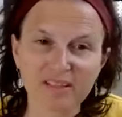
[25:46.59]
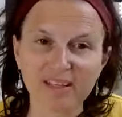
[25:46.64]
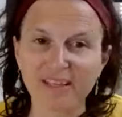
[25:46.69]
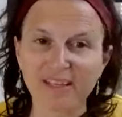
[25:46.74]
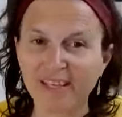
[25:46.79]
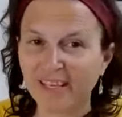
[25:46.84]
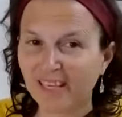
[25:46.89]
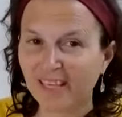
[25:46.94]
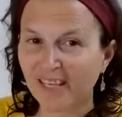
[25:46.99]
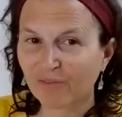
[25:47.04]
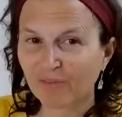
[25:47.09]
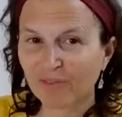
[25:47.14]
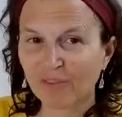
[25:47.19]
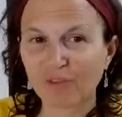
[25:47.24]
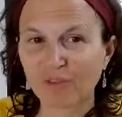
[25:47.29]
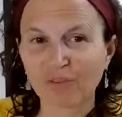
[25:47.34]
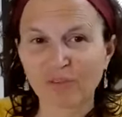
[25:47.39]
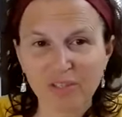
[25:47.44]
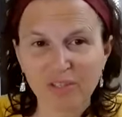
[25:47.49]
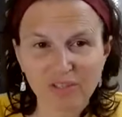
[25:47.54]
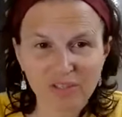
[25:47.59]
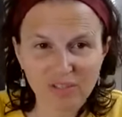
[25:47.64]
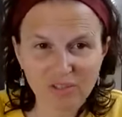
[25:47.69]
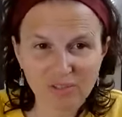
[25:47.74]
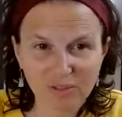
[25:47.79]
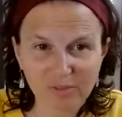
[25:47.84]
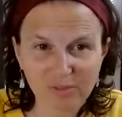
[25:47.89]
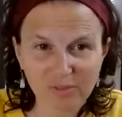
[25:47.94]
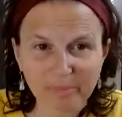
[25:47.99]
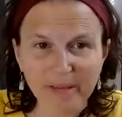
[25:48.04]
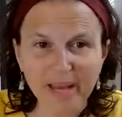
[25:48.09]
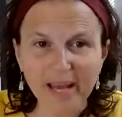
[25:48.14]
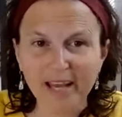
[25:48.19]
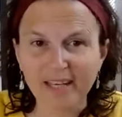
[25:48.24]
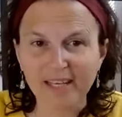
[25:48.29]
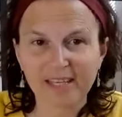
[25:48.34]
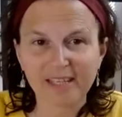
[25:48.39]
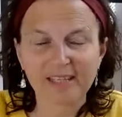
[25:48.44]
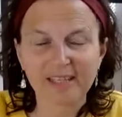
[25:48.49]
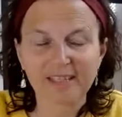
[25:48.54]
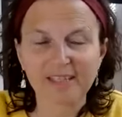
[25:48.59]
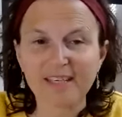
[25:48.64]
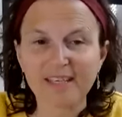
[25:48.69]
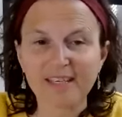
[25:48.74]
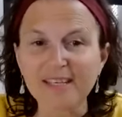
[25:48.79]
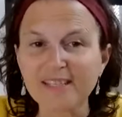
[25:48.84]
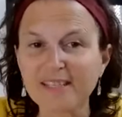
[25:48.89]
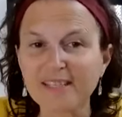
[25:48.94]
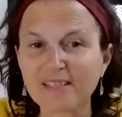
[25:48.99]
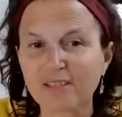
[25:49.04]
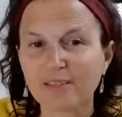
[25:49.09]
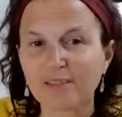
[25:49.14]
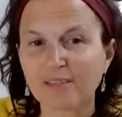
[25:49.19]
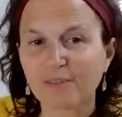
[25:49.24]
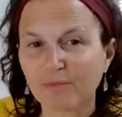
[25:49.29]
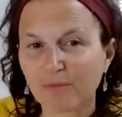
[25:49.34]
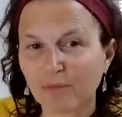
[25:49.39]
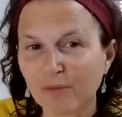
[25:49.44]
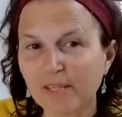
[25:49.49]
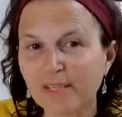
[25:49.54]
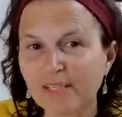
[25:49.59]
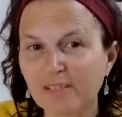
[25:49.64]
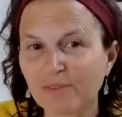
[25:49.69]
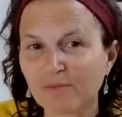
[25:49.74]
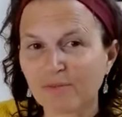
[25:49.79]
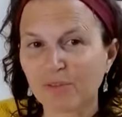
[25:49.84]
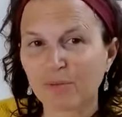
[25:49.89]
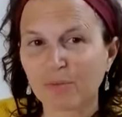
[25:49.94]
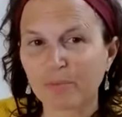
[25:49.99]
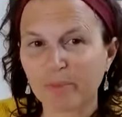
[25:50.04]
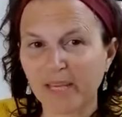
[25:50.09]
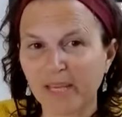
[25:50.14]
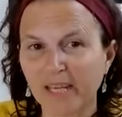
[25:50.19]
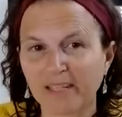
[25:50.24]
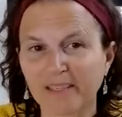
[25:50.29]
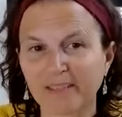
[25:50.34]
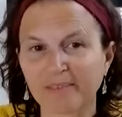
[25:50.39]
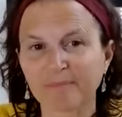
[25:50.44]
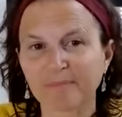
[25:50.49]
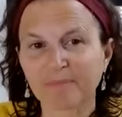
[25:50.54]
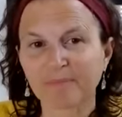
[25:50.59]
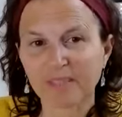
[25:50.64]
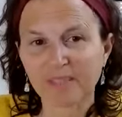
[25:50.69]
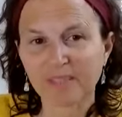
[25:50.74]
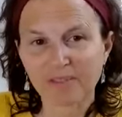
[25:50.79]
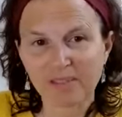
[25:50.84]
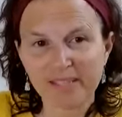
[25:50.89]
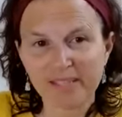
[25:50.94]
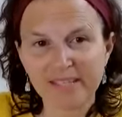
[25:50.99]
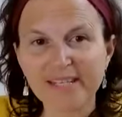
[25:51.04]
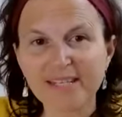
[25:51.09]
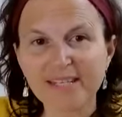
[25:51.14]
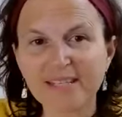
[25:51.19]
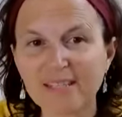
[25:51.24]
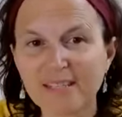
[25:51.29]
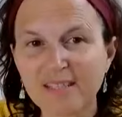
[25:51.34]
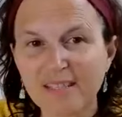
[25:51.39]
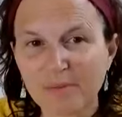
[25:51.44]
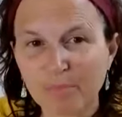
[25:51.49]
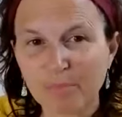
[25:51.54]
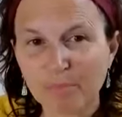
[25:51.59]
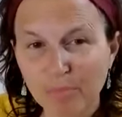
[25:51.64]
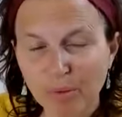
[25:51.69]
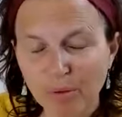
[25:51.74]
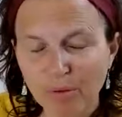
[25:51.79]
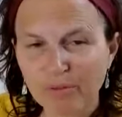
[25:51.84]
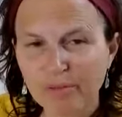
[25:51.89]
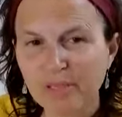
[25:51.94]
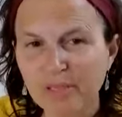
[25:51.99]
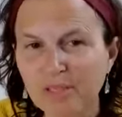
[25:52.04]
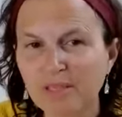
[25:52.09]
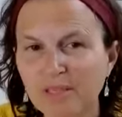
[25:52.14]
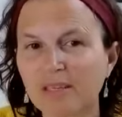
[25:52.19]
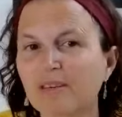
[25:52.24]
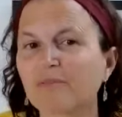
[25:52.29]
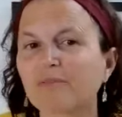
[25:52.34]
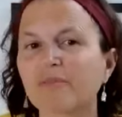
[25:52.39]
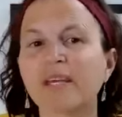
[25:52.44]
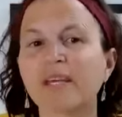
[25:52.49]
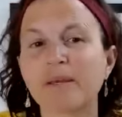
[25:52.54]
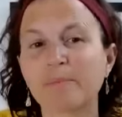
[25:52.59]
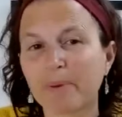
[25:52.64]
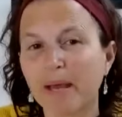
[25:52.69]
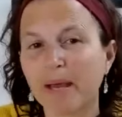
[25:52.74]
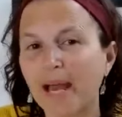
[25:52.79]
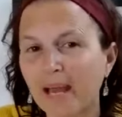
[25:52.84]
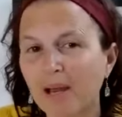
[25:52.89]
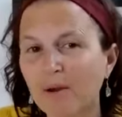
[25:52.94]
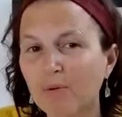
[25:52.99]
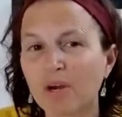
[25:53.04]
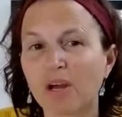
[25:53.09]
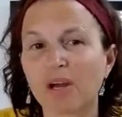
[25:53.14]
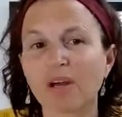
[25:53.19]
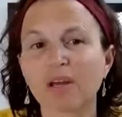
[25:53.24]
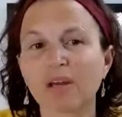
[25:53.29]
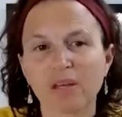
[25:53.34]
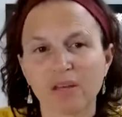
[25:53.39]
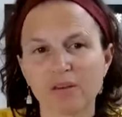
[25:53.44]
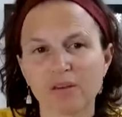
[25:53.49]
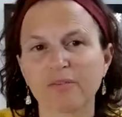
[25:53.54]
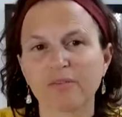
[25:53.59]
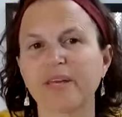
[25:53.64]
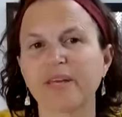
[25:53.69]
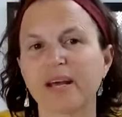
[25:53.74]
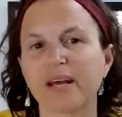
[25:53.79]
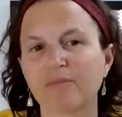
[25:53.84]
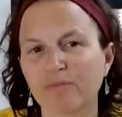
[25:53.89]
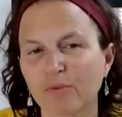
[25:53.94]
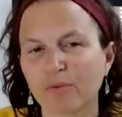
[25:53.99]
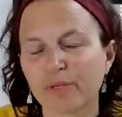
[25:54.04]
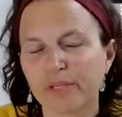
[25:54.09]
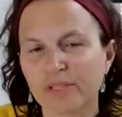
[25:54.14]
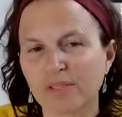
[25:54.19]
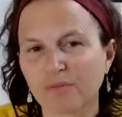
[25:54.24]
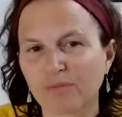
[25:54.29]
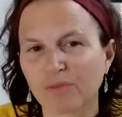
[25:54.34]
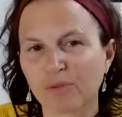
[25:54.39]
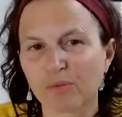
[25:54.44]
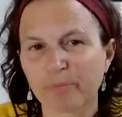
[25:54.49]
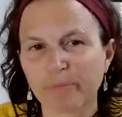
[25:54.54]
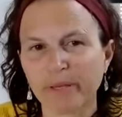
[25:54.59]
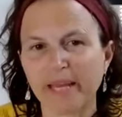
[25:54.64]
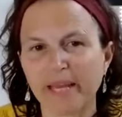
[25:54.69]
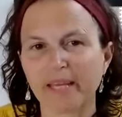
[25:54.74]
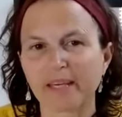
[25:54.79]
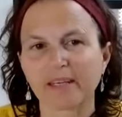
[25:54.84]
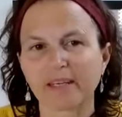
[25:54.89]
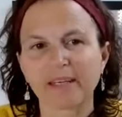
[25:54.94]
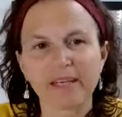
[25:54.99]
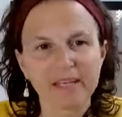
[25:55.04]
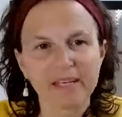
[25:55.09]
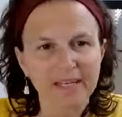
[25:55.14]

That if you stood back and listened to the voice of your pain, you listen to the positive power of that voice of your pain.